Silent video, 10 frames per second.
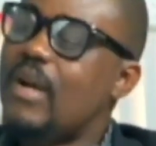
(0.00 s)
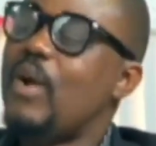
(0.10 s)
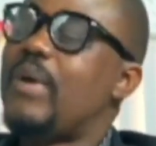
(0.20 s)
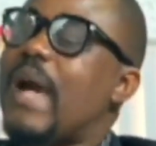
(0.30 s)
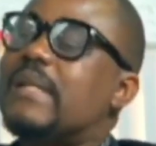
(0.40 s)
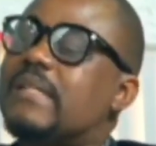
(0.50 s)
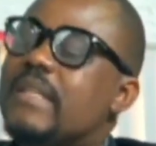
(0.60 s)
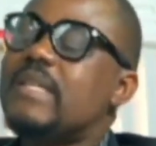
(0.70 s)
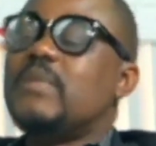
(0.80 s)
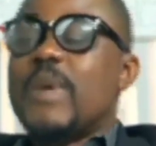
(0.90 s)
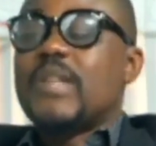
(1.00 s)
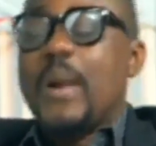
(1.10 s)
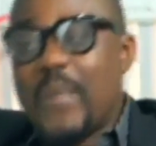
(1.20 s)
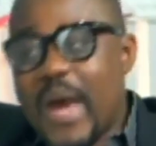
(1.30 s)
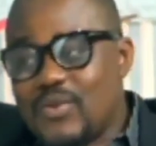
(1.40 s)
we can create a special.
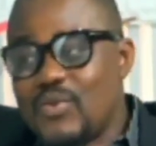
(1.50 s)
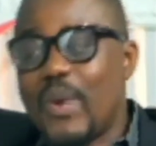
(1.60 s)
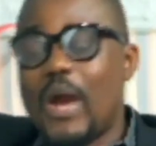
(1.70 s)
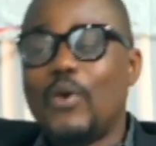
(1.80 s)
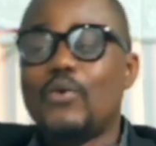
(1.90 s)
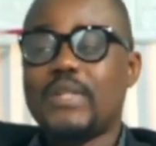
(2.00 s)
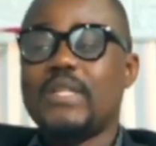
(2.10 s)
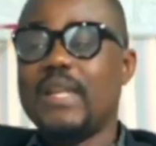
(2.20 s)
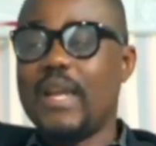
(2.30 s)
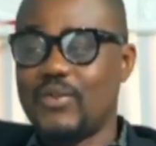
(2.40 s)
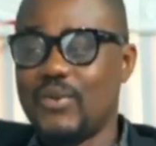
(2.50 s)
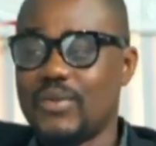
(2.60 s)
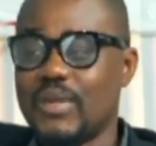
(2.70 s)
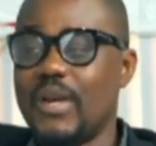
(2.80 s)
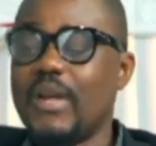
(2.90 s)
Mind you, we are conducting elections.
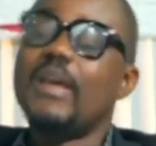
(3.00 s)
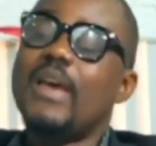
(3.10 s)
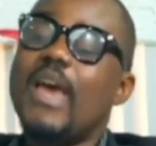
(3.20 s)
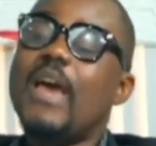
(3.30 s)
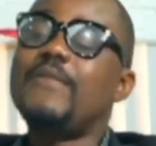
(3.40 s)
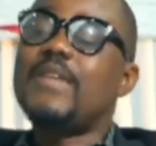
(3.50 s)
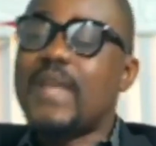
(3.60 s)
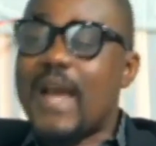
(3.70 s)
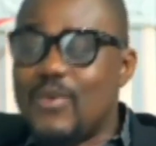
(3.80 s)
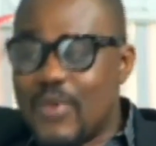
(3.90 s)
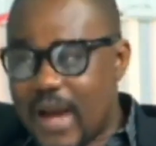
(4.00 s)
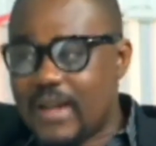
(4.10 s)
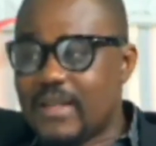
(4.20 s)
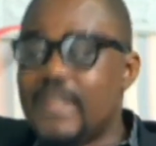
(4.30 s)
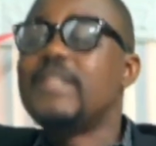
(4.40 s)
Every Sierra Leonean
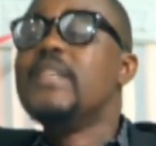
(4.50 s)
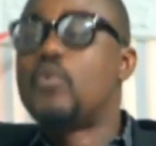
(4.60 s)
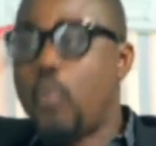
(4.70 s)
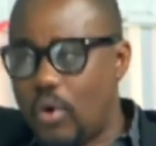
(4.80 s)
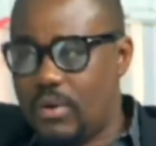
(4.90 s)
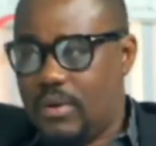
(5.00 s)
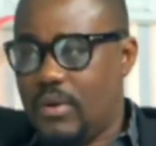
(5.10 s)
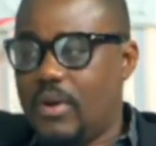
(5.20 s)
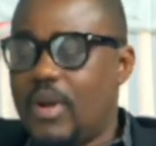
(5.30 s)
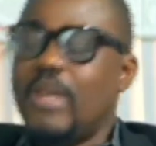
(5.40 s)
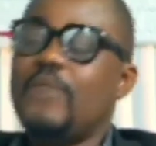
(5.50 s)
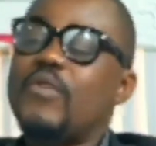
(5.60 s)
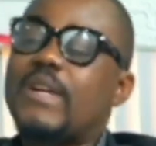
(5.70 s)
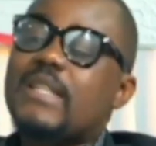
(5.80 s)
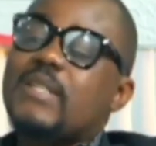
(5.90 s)
is equal. If you
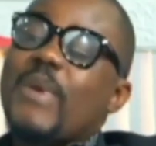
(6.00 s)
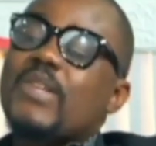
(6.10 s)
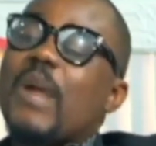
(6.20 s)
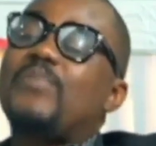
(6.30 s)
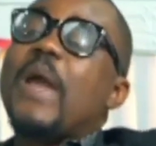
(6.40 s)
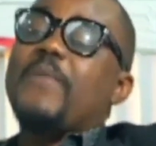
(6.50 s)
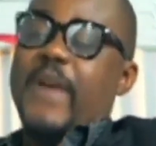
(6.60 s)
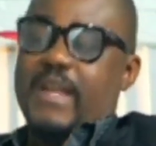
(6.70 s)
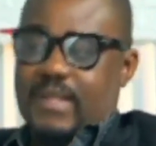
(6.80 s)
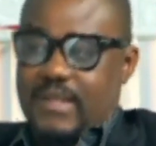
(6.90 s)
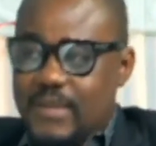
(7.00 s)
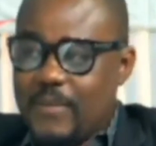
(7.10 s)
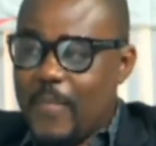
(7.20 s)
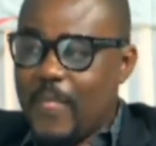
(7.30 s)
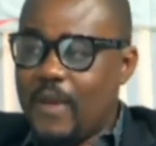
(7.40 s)
create special preference
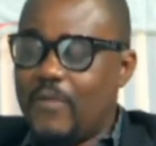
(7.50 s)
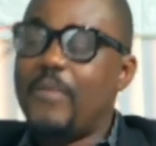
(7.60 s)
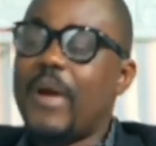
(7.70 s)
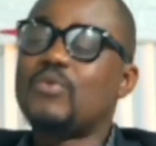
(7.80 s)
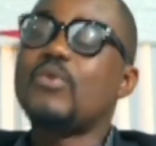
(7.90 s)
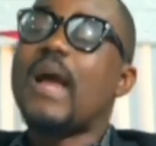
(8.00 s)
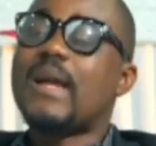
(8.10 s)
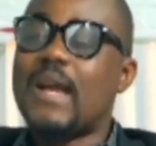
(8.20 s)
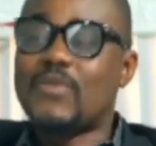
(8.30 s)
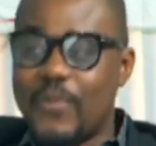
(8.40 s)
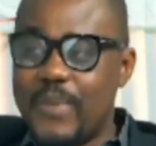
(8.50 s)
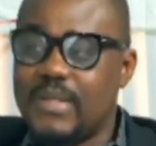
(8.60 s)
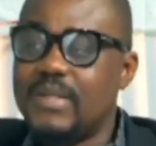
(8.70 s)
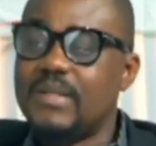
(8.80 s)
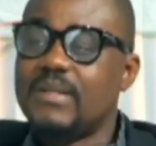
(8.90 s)
for a particular class of
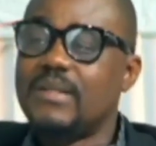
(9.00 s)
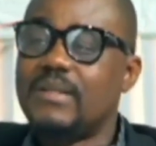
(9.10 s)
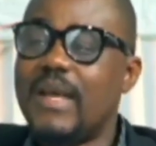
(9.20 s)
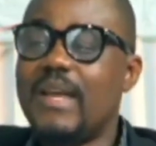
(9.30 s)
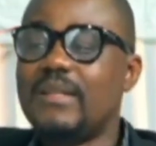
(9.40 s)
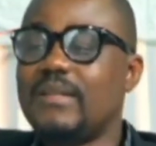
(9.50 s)
persons, then